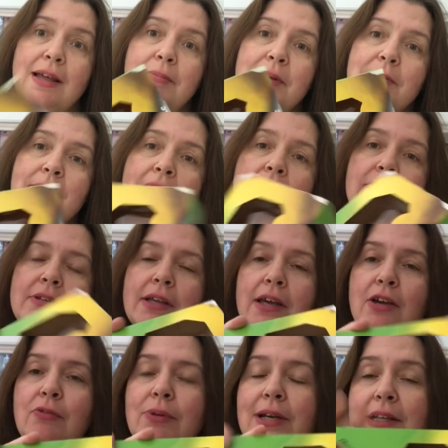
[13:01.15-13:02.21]
lemon pound
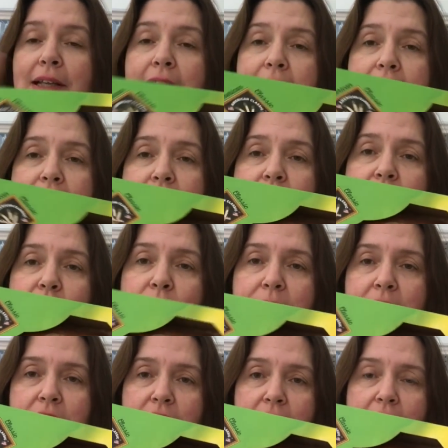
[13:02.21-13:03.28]
cake. We liked this so
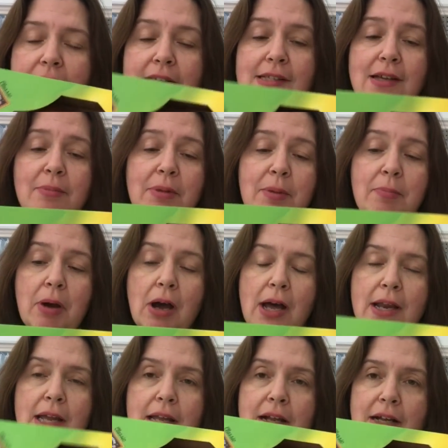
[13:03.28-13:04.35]
much the last time I
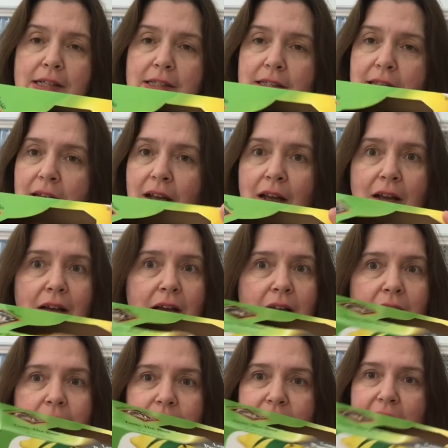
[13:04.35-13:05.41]
bought it. I said,
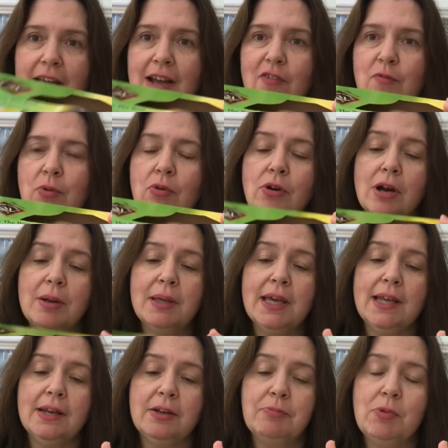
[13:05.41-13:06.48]
if they have more, I'm
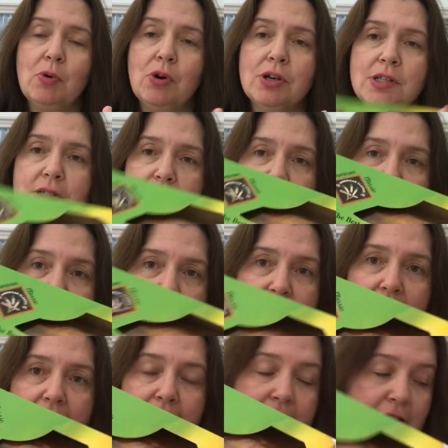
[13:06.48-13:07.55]
getting more. So I did
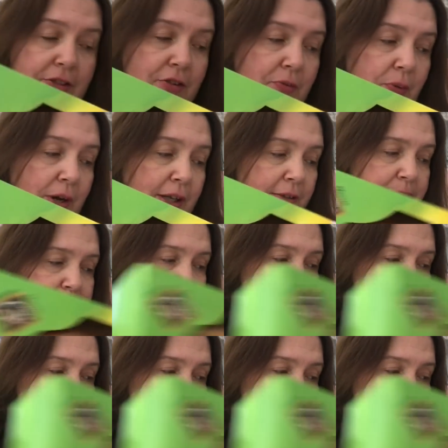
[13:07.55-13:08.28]
get another one.